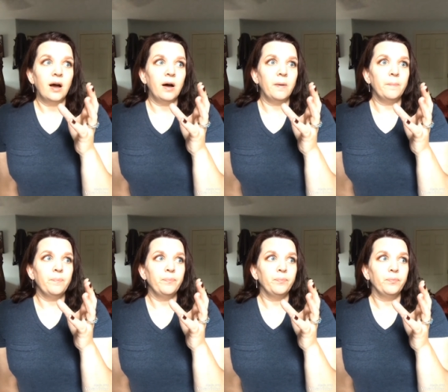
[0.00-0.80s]

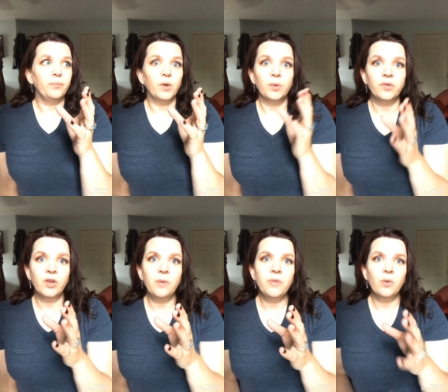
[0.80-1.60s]
Um, there were
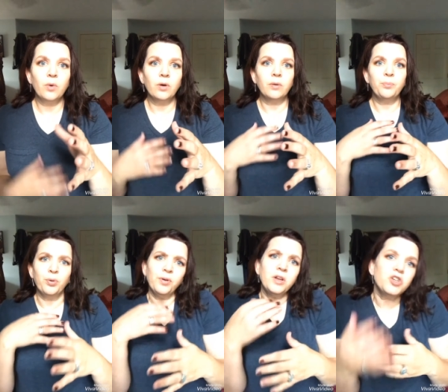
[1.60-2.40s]
some that were
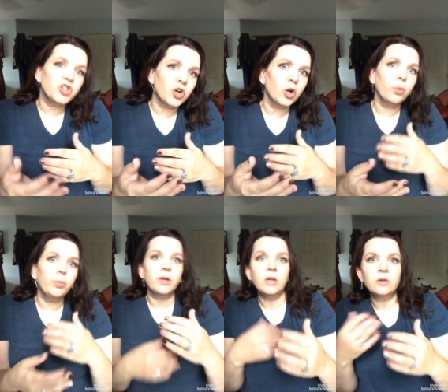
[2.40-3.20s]
pretty sure,
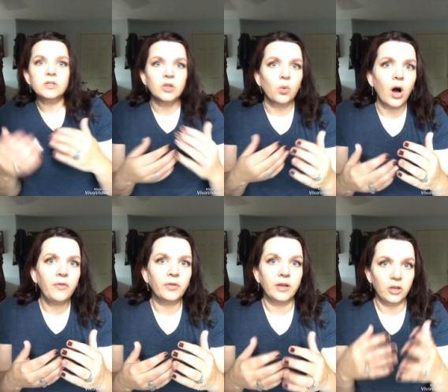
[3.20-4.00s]
but you know, still
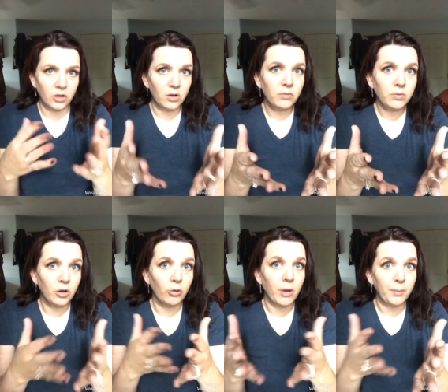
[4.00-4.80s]
waffling, you know,
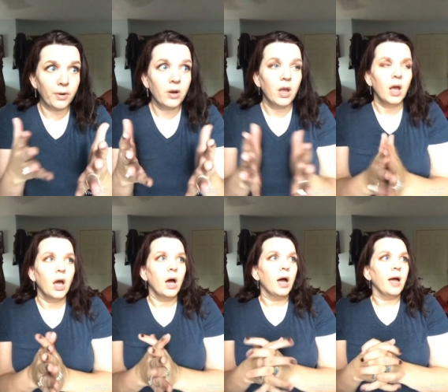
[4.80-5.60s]
you remember.
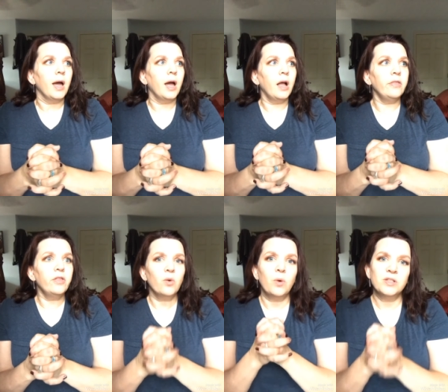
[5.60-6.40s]
And
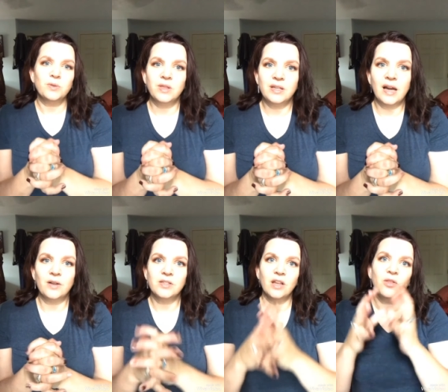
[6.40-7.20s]
then the ones with the
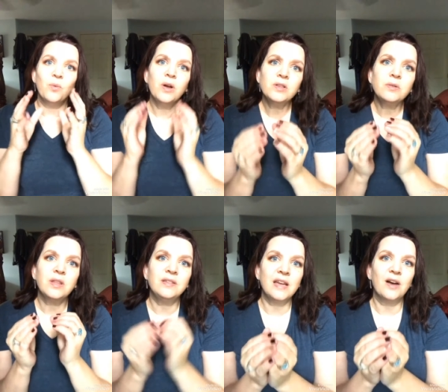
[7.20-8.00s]
doubts. And the ones
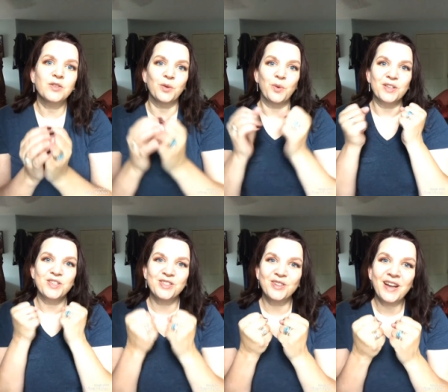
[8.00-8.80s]
with the doubts are what
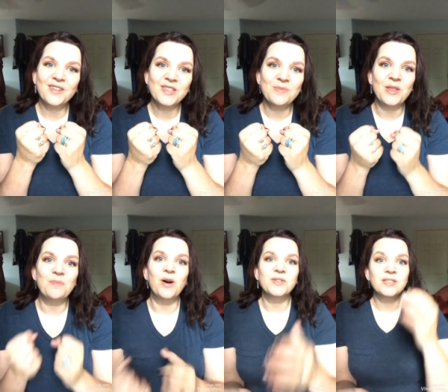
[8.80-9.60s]
stood out to me the
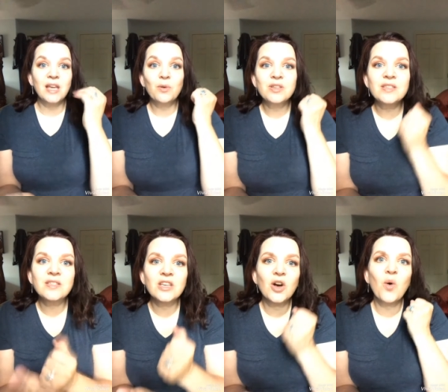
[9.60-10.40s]
most is they were
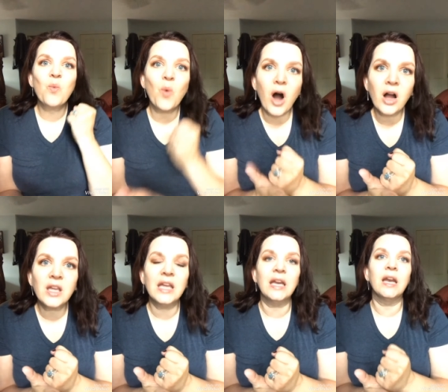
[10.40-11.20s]
still
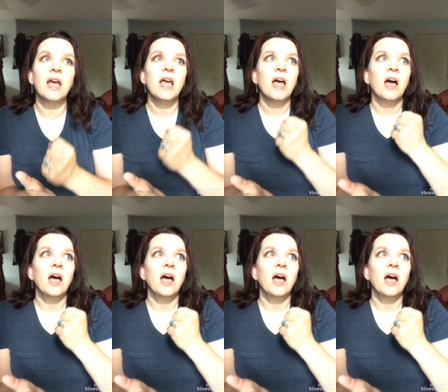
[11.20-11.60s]
walking